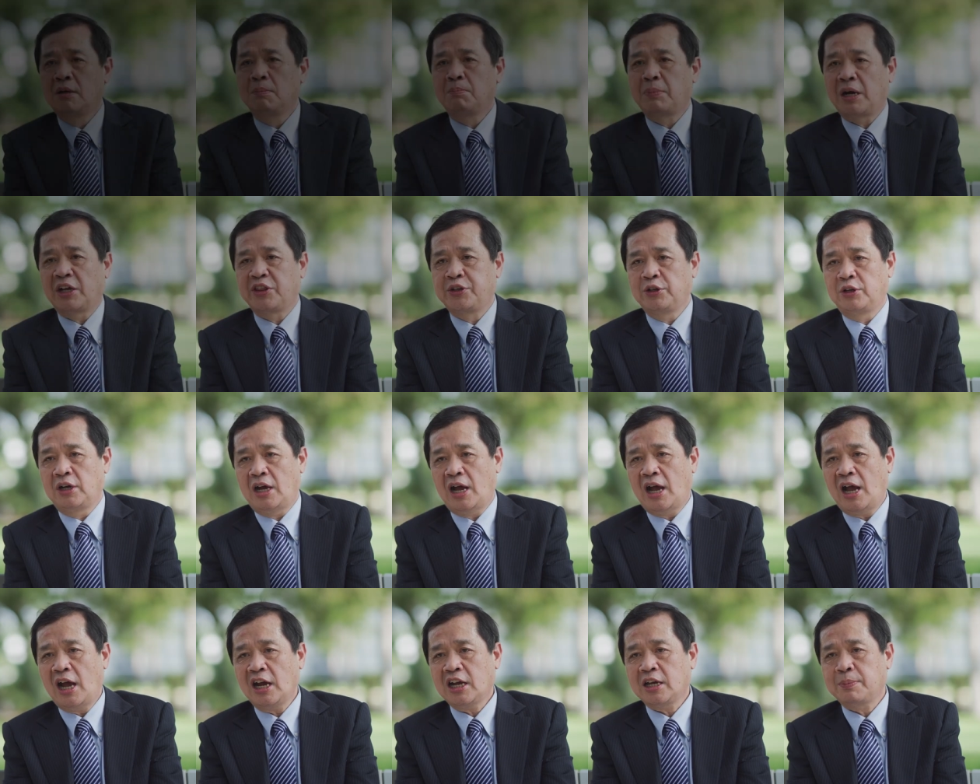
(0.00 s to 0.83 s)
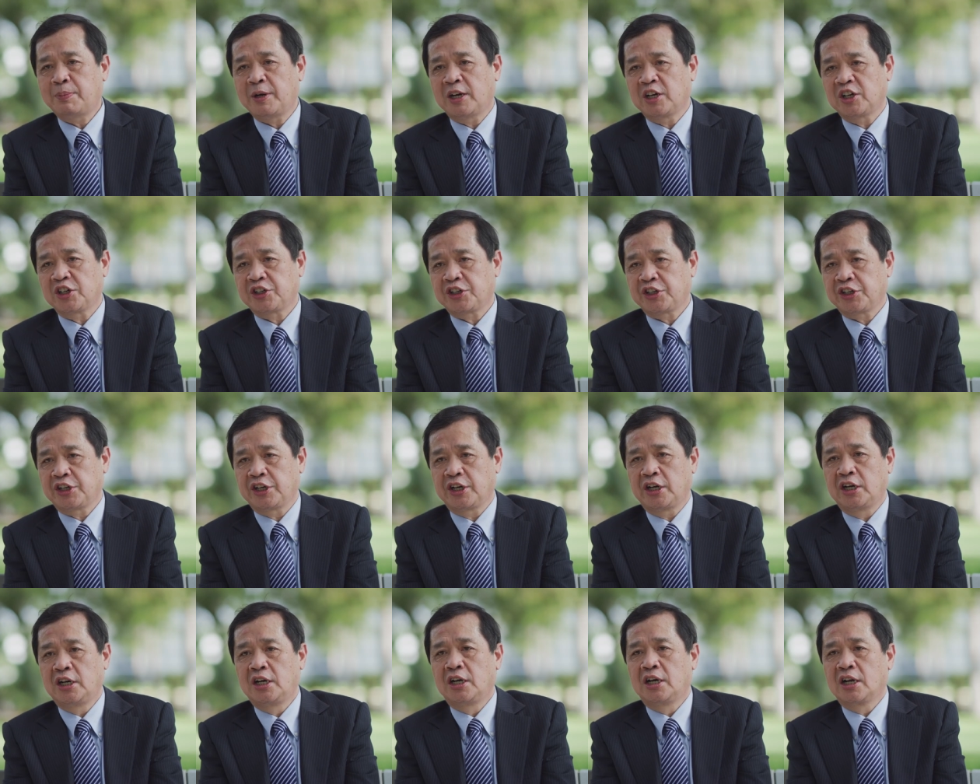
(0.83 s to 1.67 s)
but acupuncture
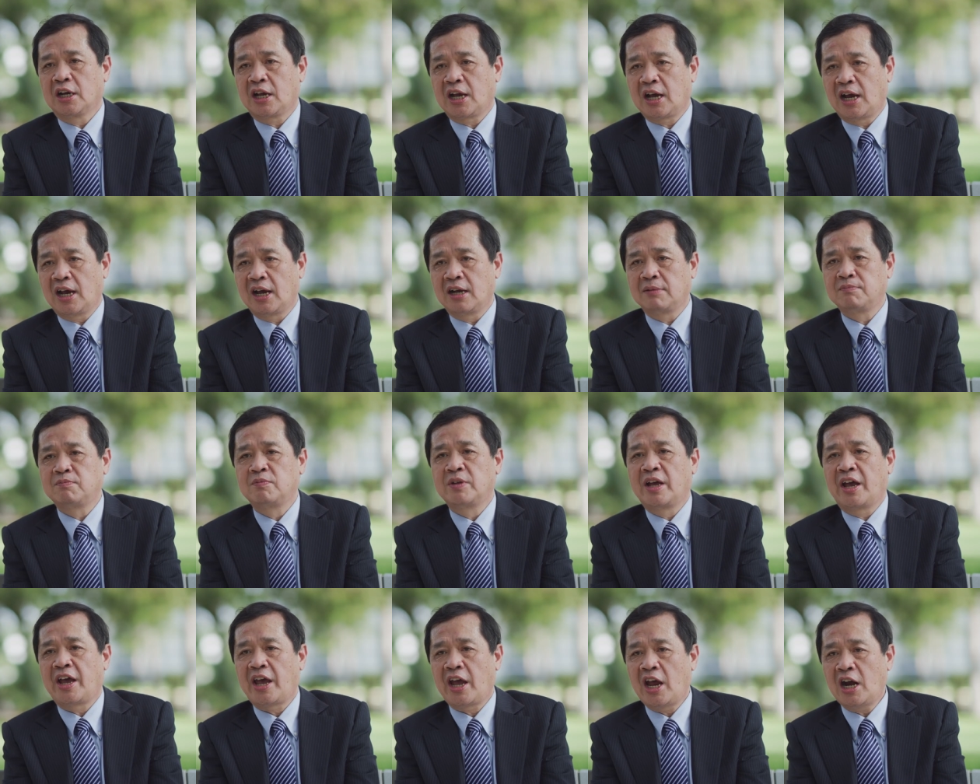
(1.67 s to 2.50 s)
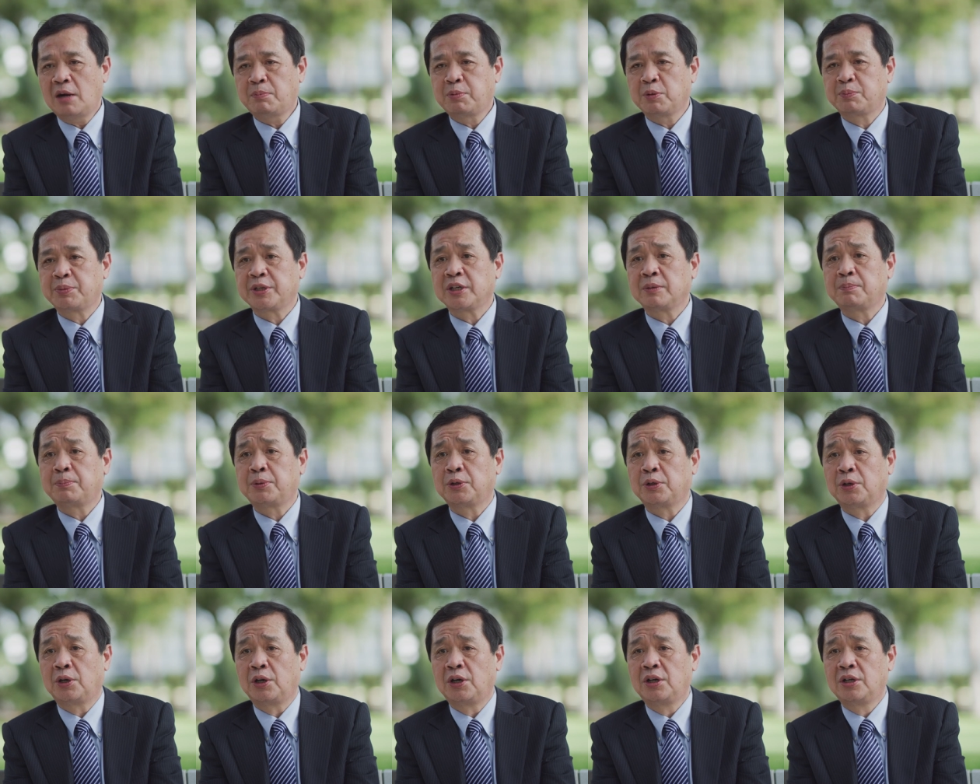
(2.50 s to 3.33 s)
can help
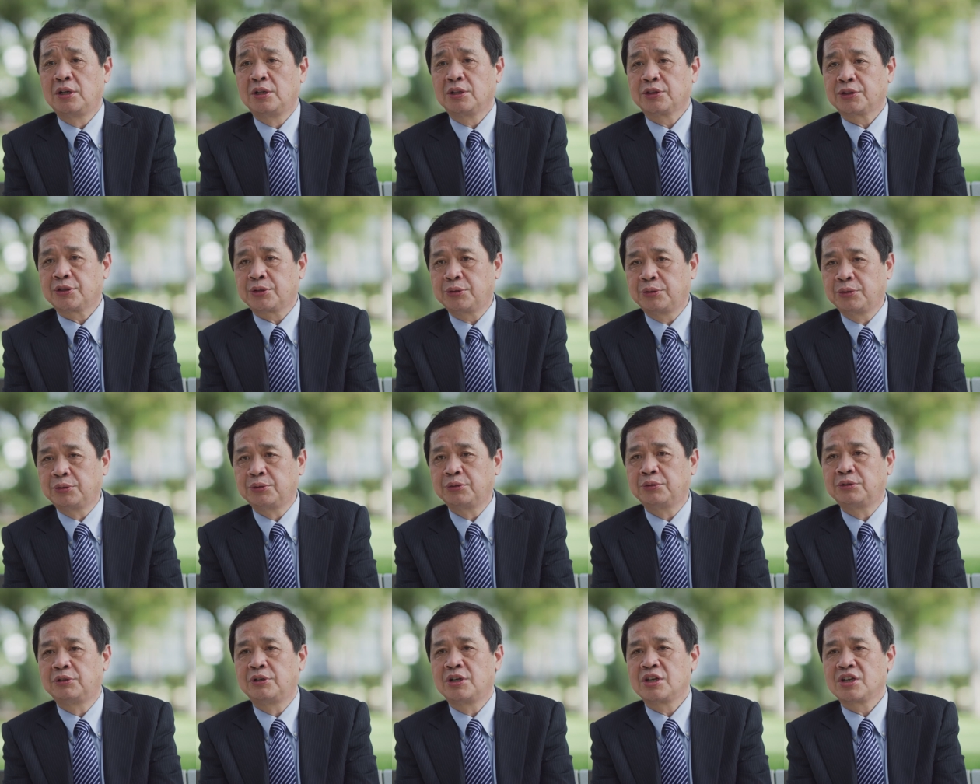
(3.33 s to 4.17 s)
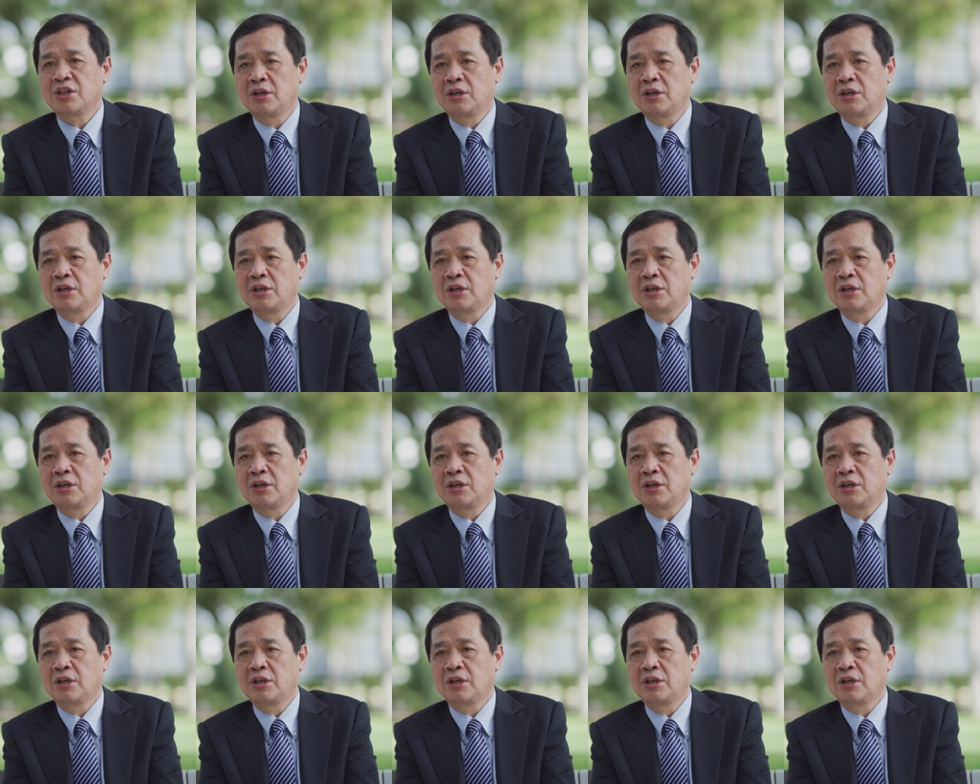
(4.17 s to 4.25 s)
people to